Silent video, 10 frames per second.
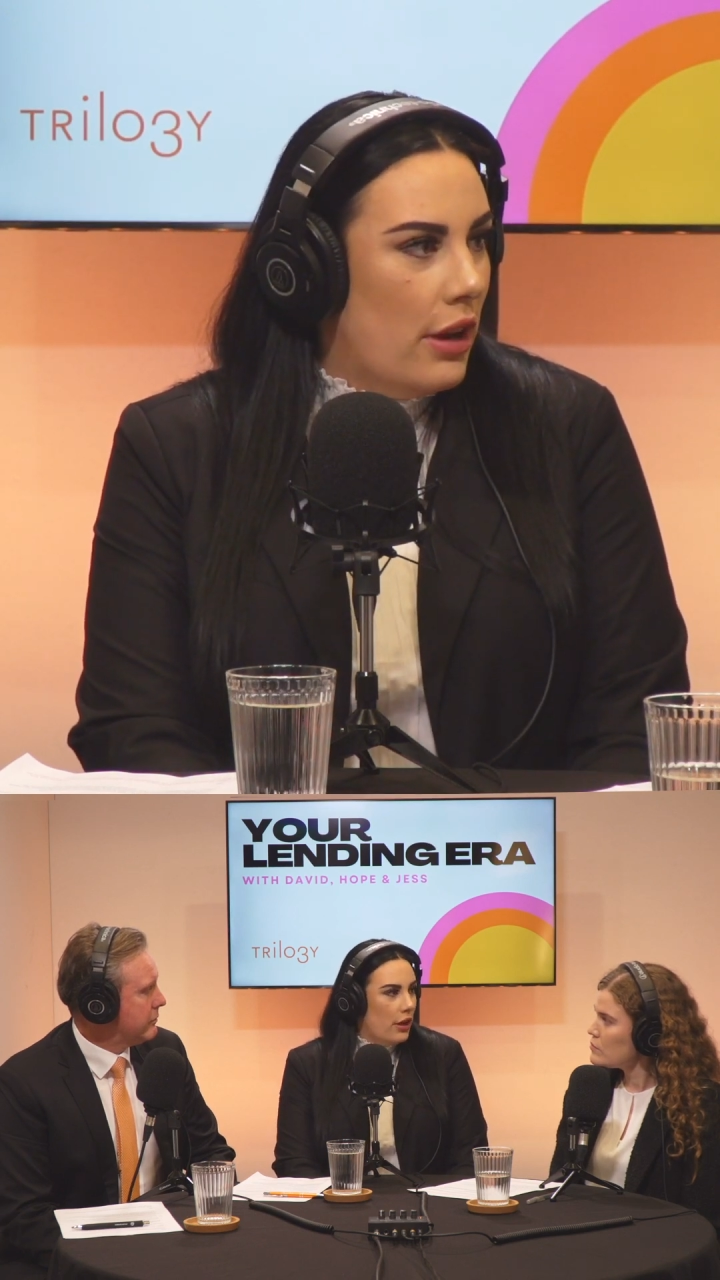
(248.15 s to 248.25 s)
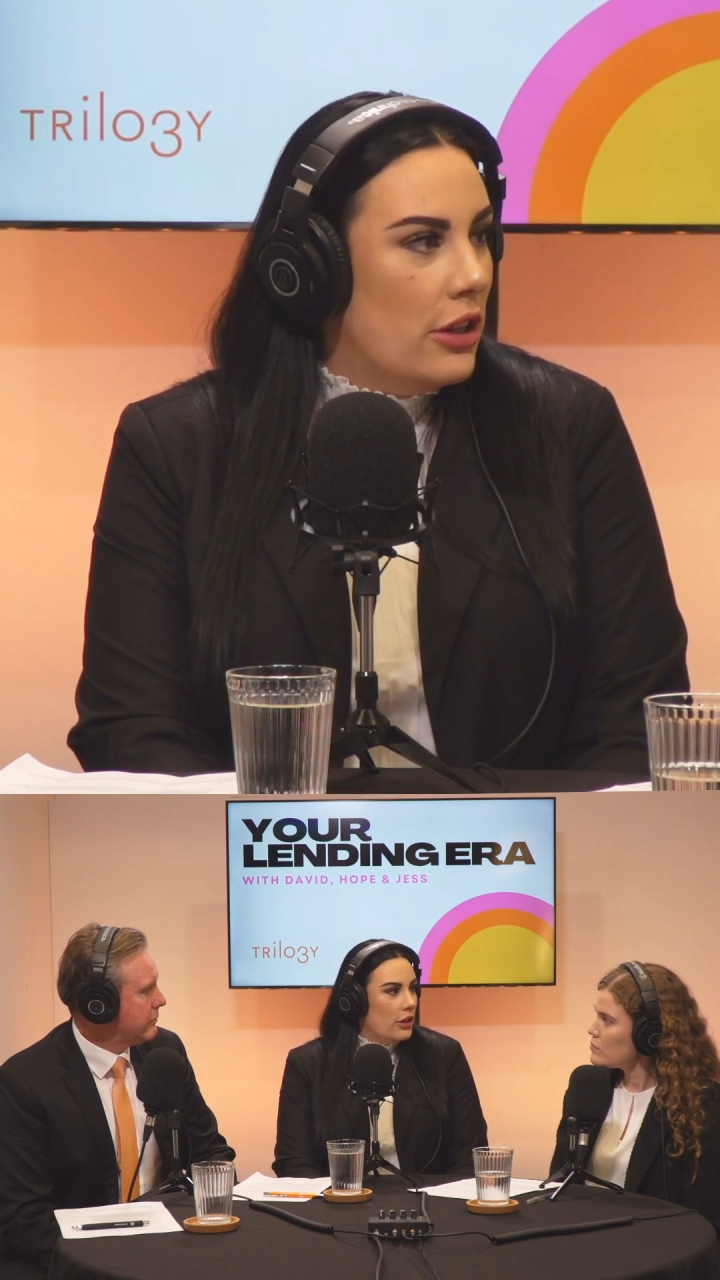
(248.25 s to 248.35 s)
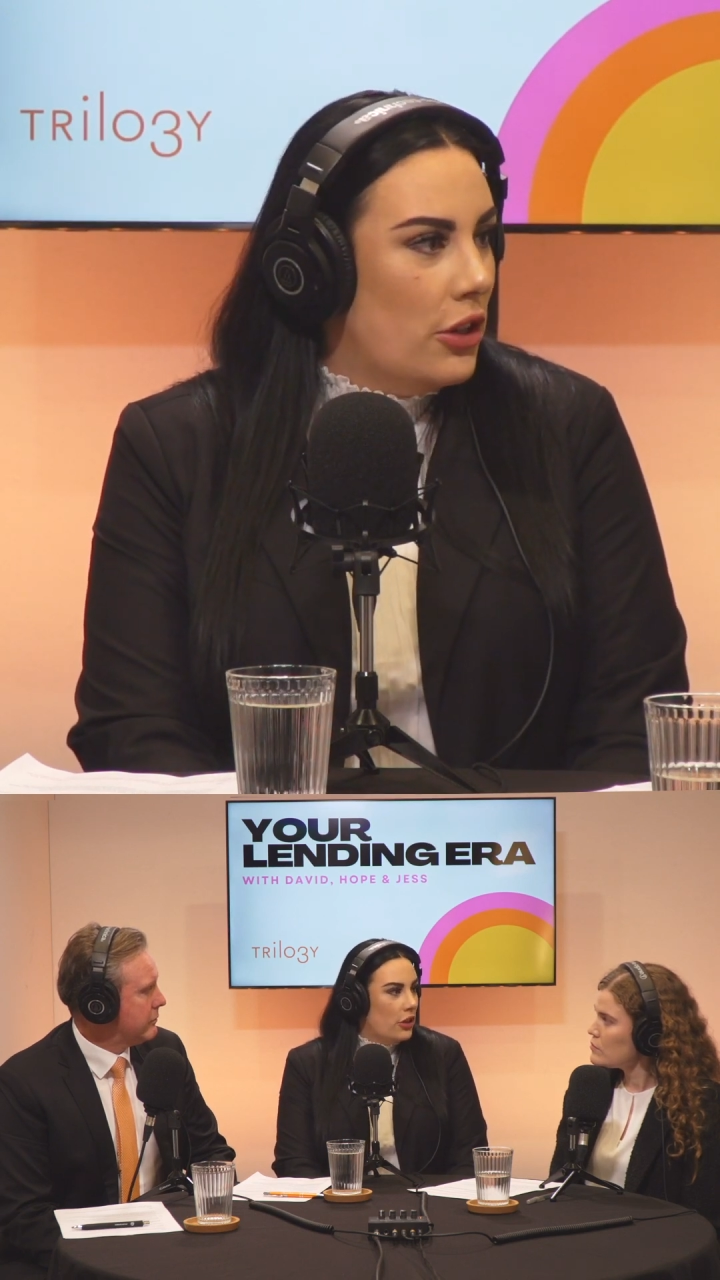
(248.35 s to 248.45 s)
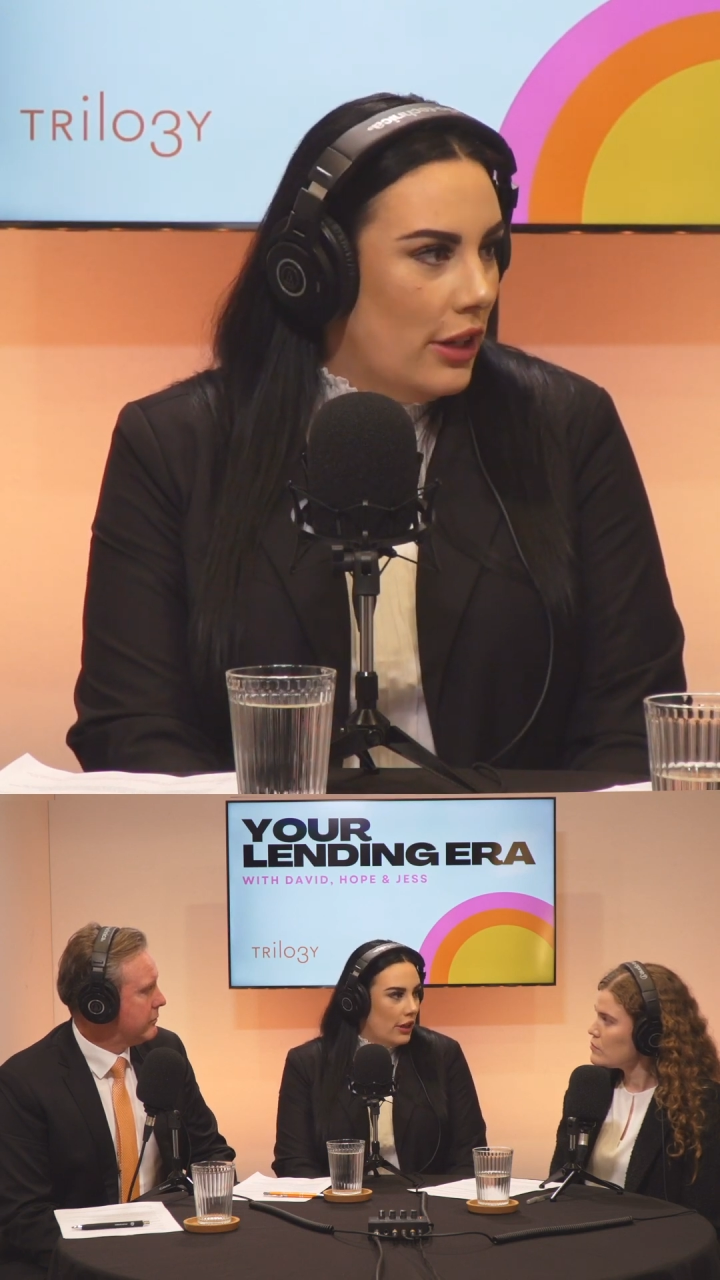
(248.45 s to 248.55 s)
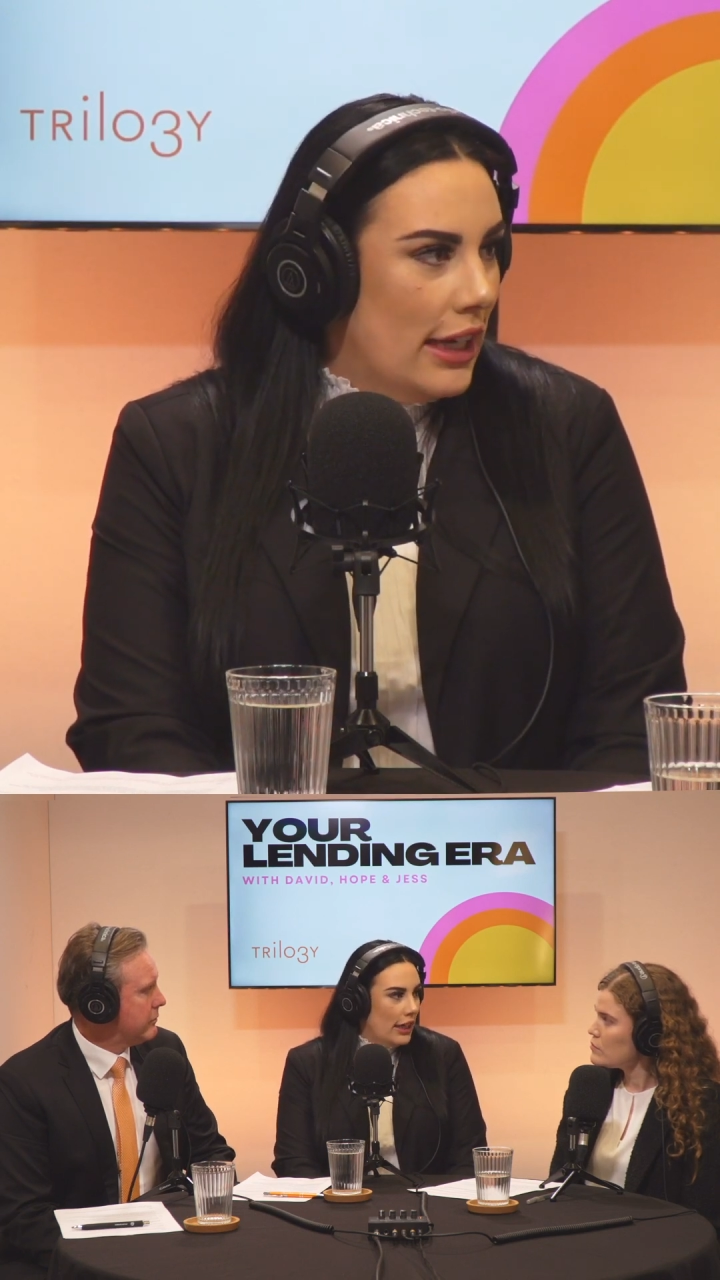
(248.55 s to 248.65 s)
a
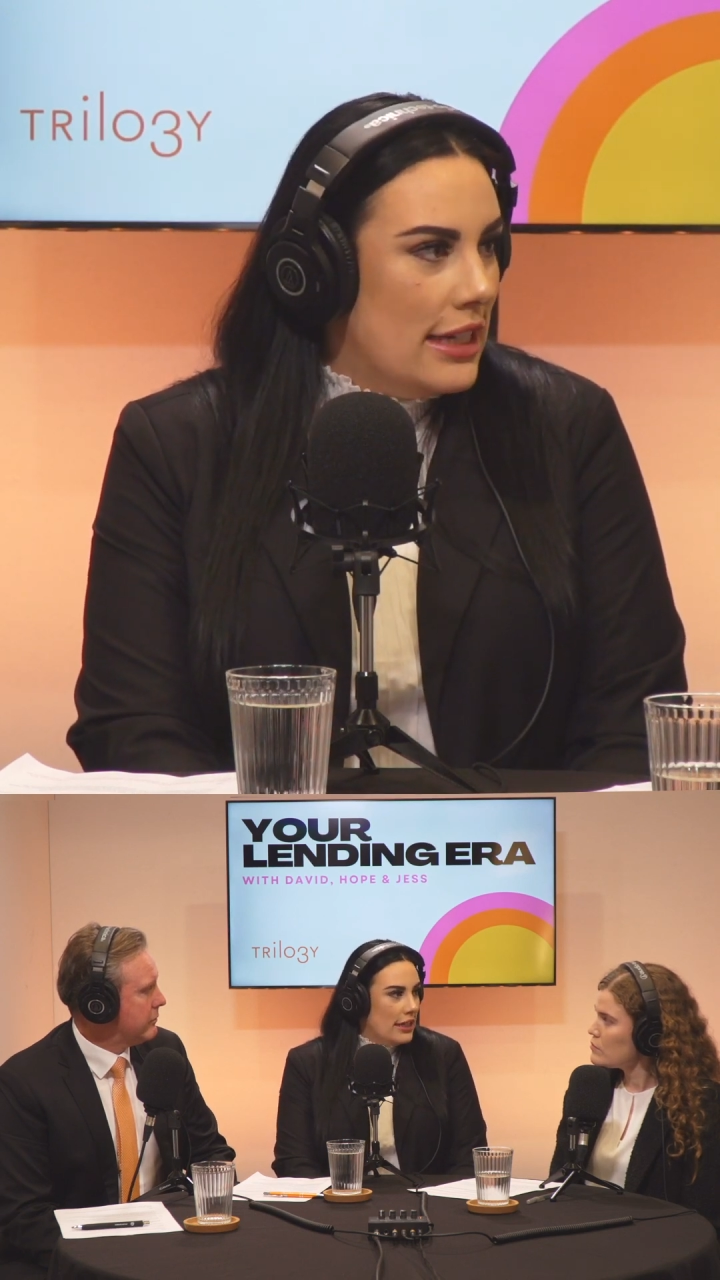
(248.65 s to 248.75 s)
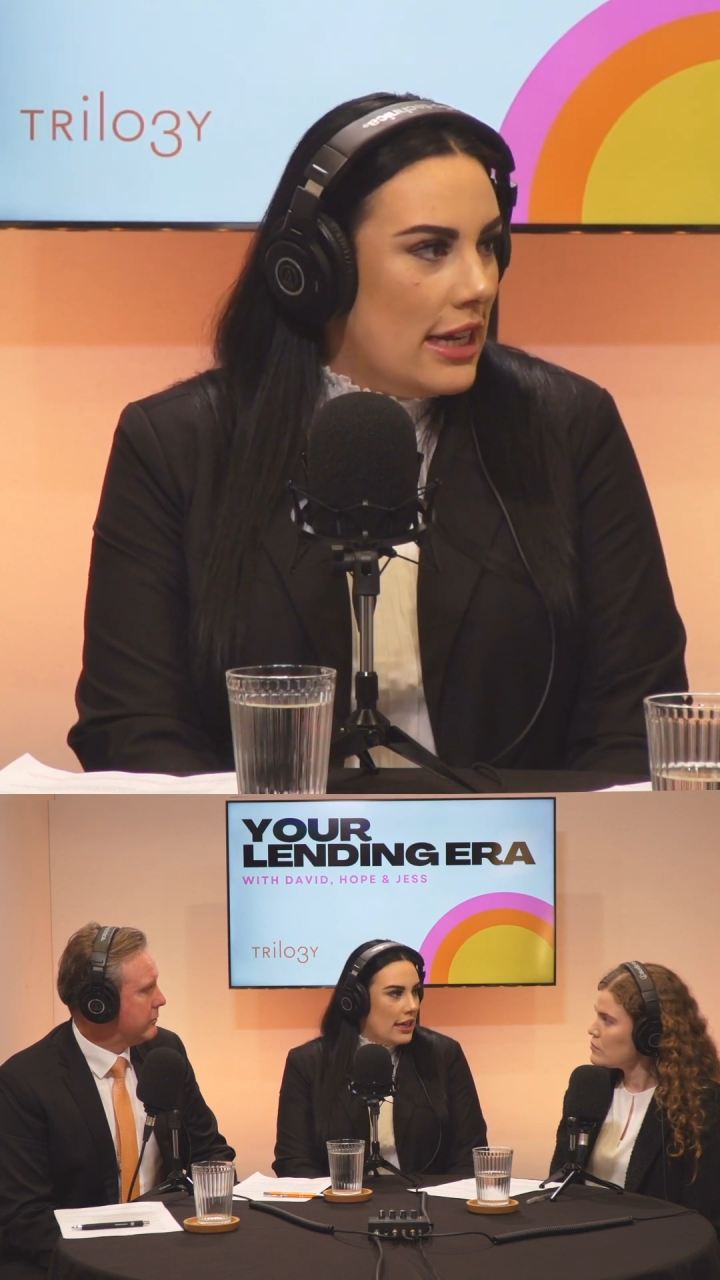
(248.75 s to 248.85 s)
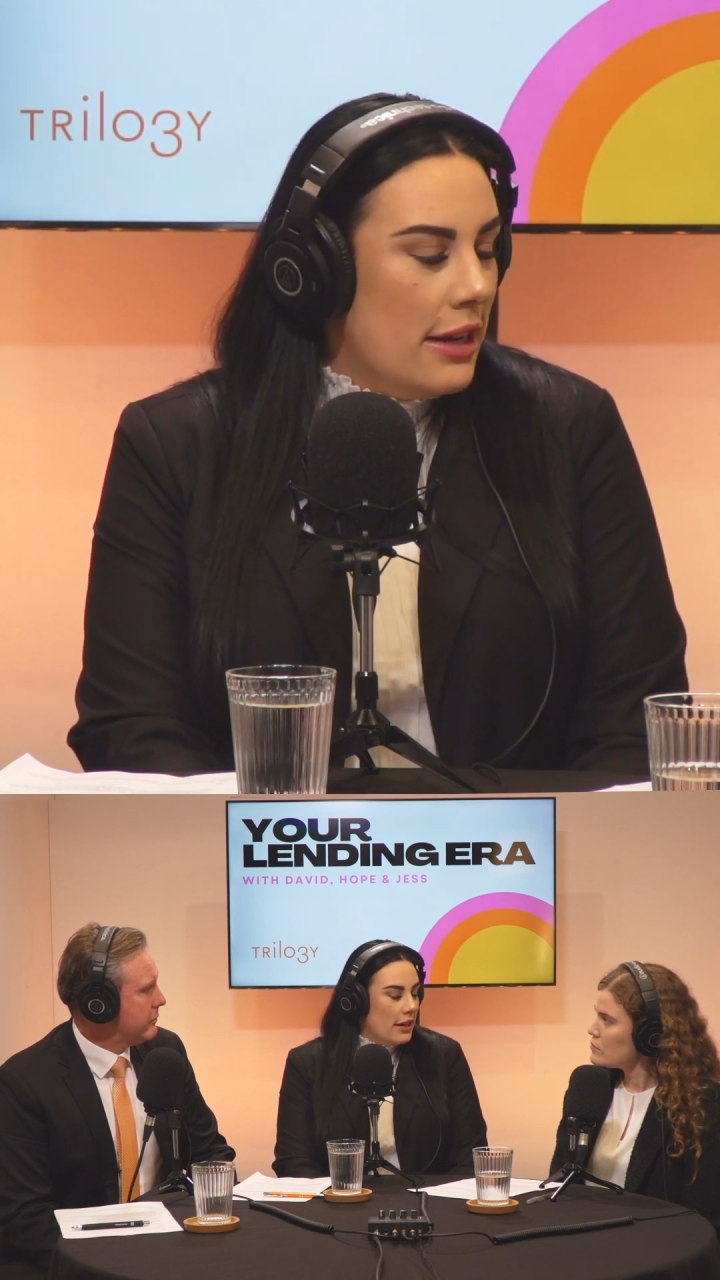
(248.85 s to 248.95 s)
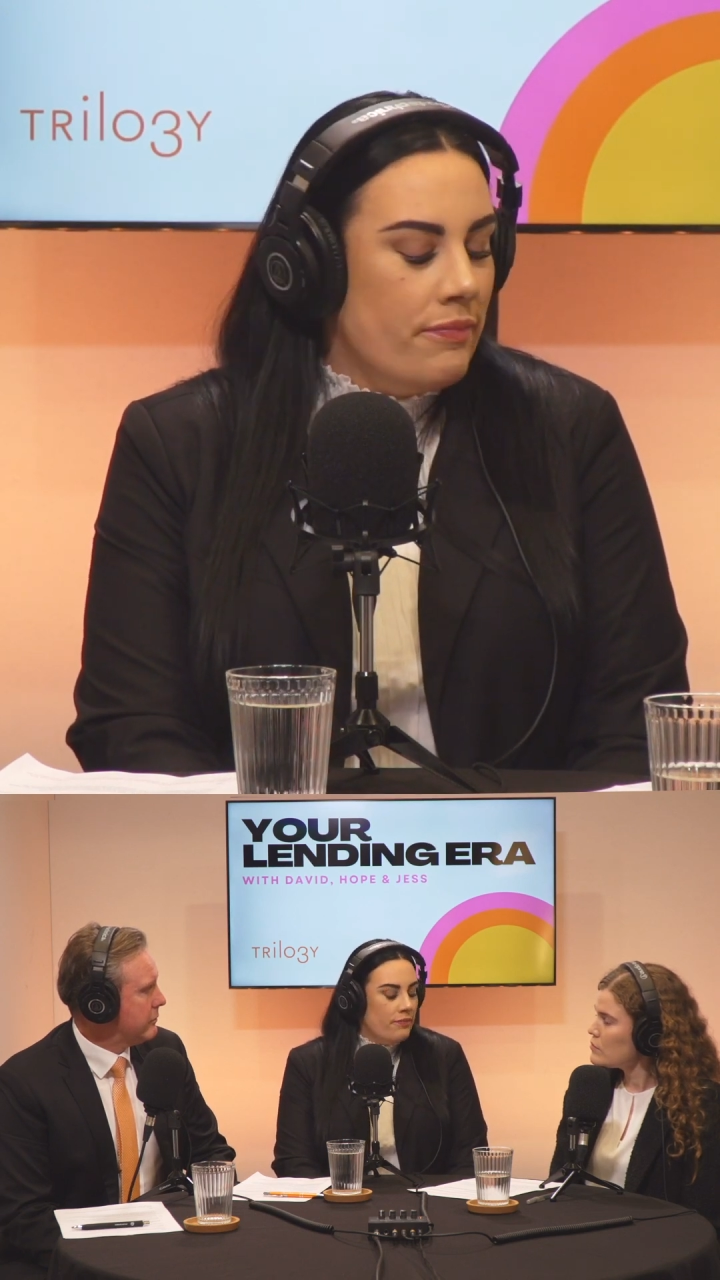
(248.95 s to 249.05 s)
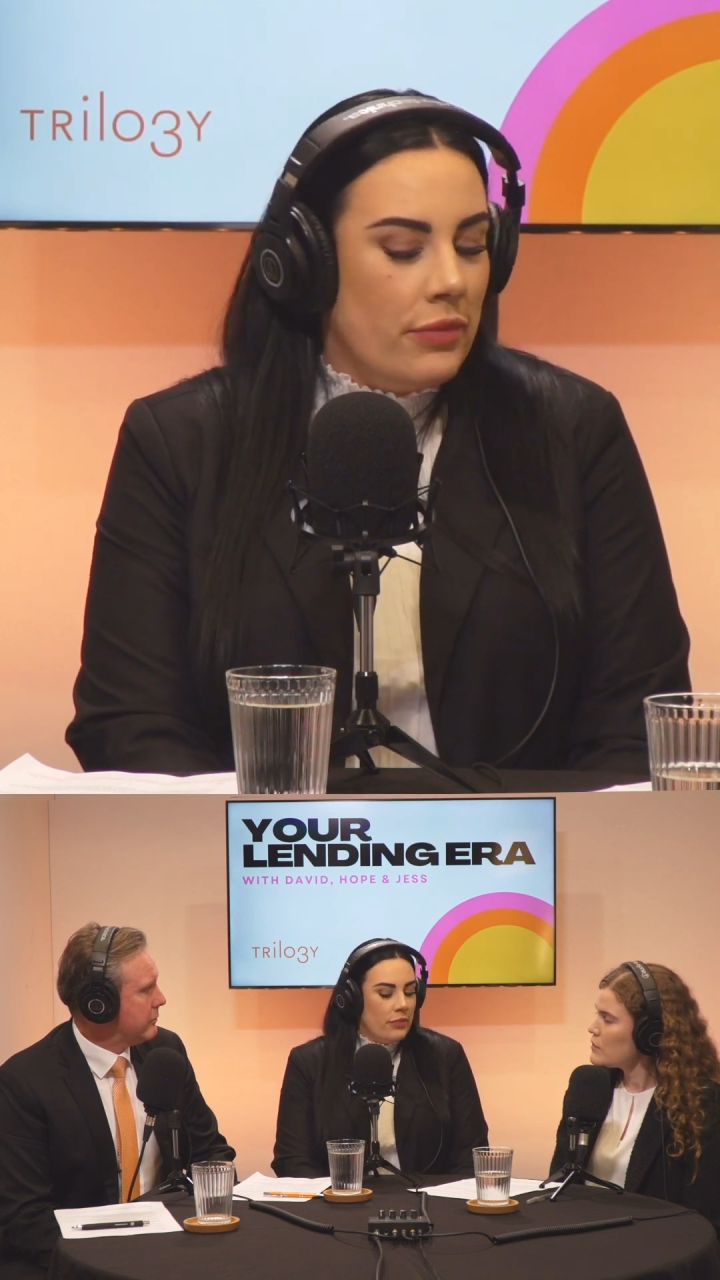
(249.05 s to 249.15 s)
new lender